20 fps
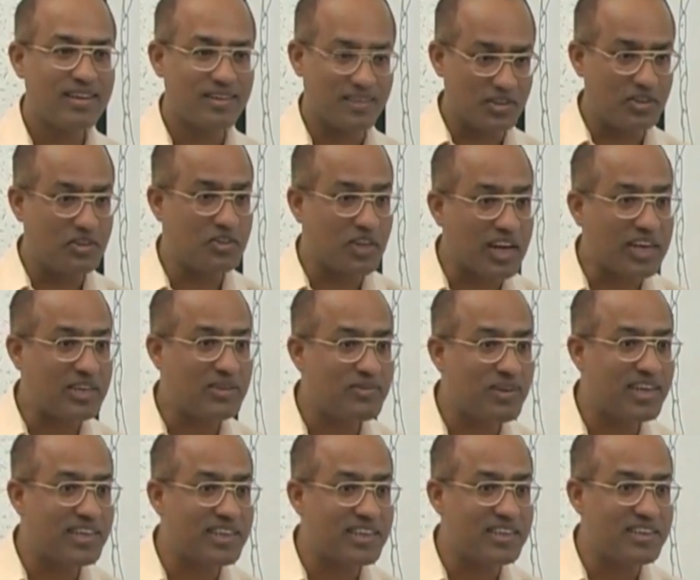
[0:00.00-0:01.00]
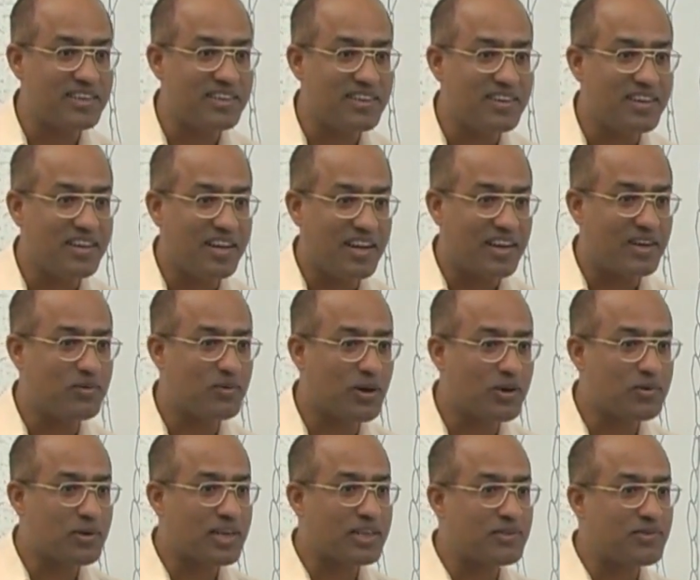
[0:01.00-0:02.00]
It is activated. It
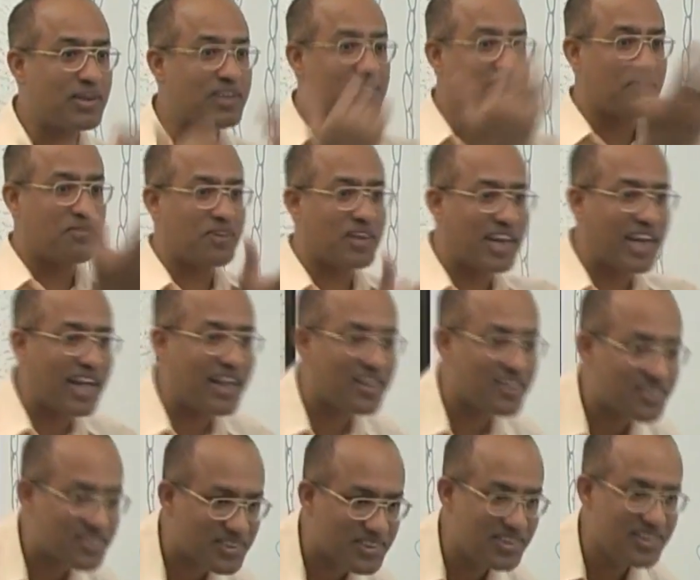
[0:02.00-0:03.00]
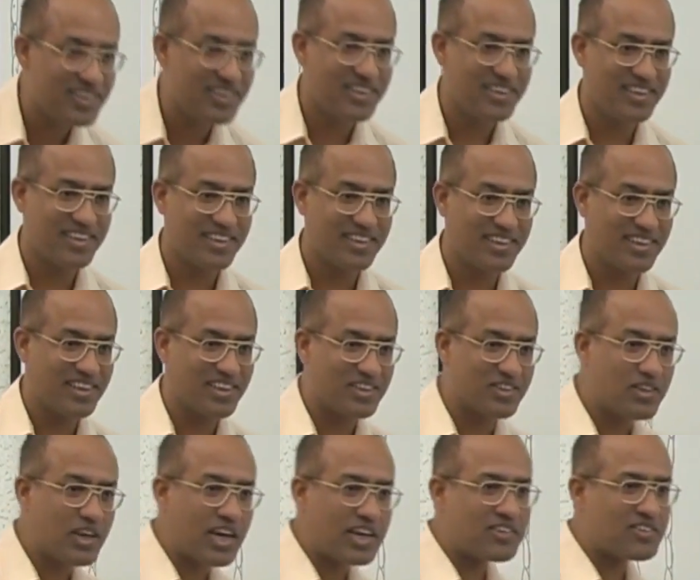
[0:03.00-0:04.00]
wants to activate someone else.
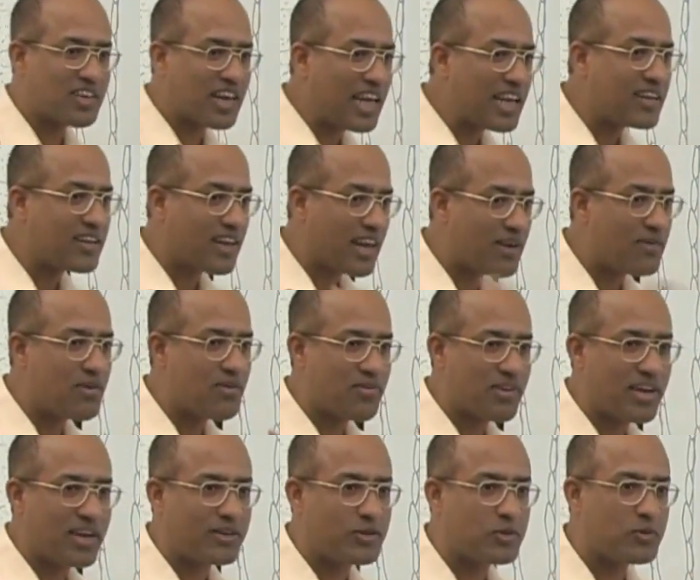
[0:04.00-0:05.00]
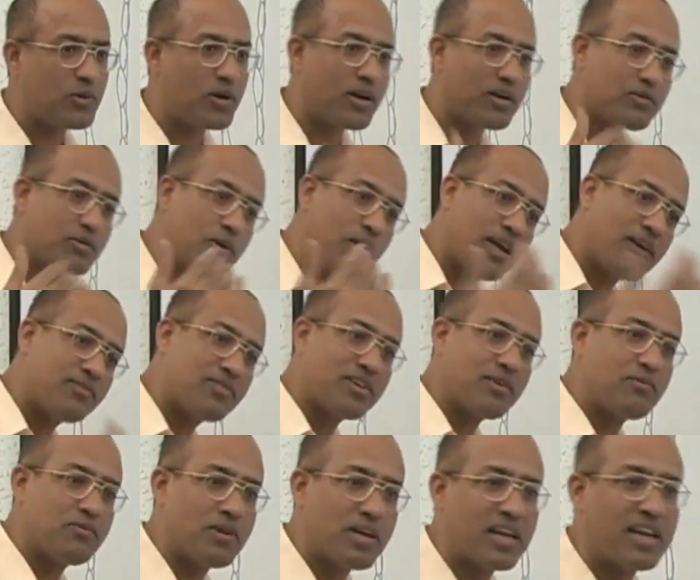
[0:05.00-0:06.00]
Right? It's like love affair. You want to love
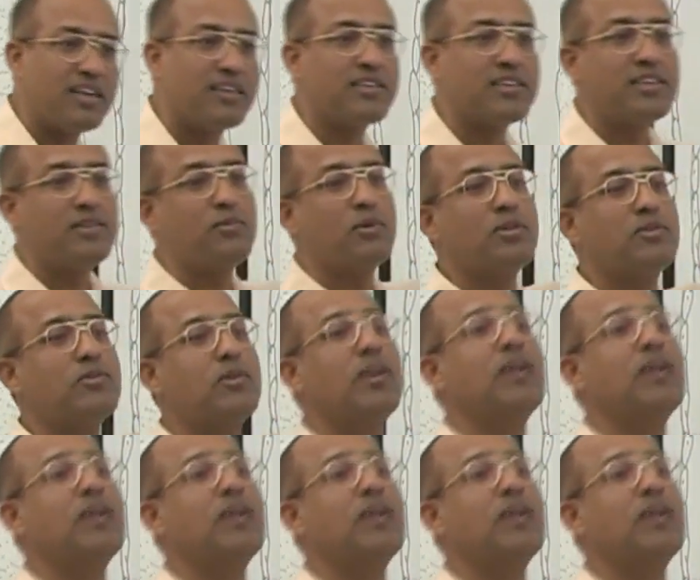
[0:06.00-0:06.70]
someone and he wants to